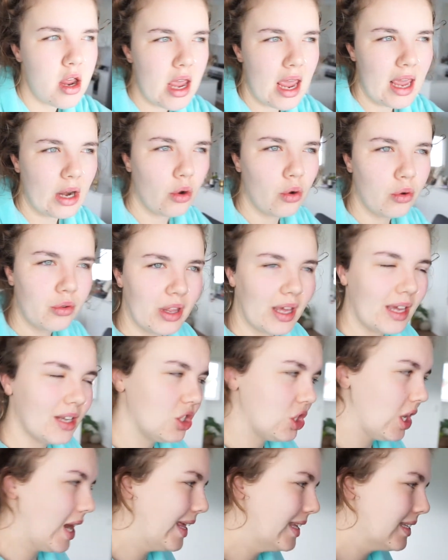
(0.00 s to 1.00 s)
and all that
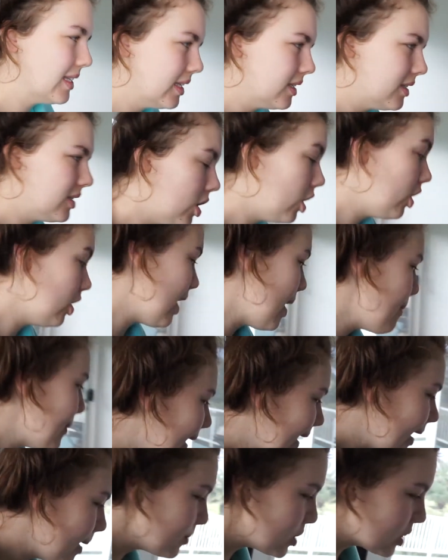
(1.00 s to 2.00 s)
jazz. So, I
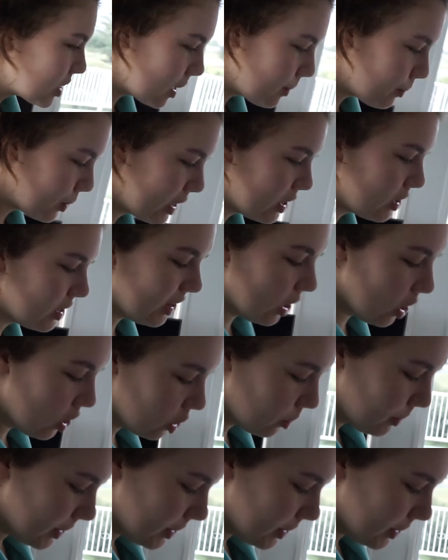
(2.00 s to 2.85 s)
mean, I'm just gonna bring you along